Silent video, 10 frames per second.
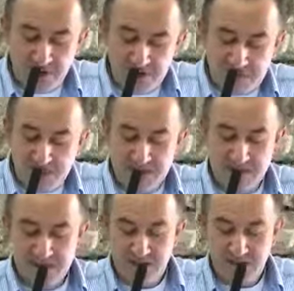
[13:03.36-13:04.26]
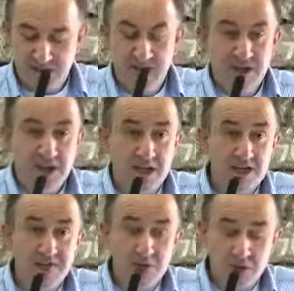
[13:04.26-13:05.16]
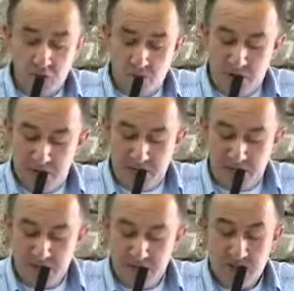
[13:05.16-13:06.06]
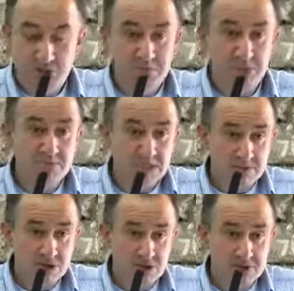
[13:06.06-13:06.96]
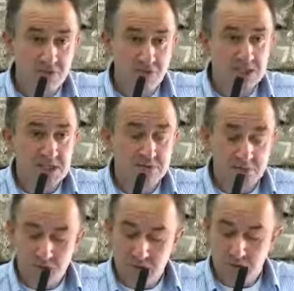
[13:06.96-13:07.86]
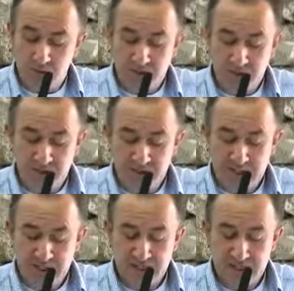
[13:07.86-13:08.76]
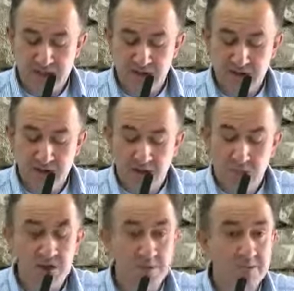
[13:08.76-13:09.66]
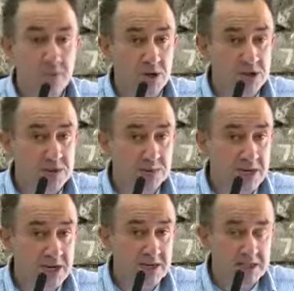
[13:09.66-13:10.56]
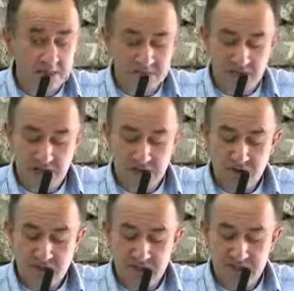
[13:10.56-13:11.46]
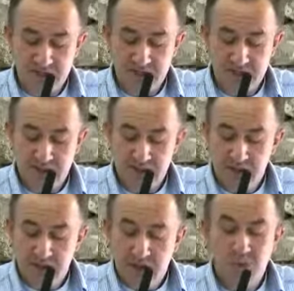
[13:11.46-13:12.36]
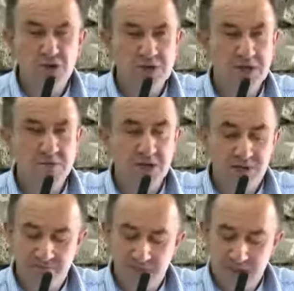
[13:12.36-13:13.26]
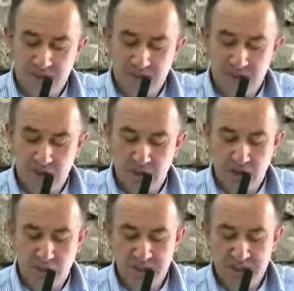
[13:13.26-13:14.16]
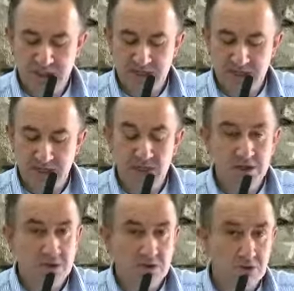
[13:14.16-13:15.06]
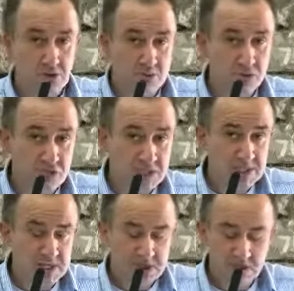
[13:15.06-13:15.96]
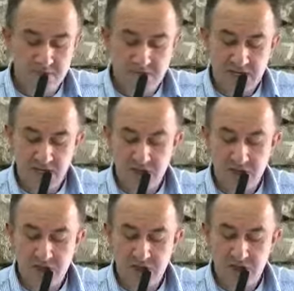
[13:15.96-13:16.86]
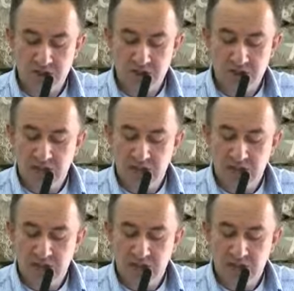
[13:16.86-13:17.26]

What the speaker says: the first instance, of individual well-being, which could be demonstrated, for example, through visits and what you might be willing to pay in terms of entrance fees, but also the benefits to you personally through the appreciation of that heritage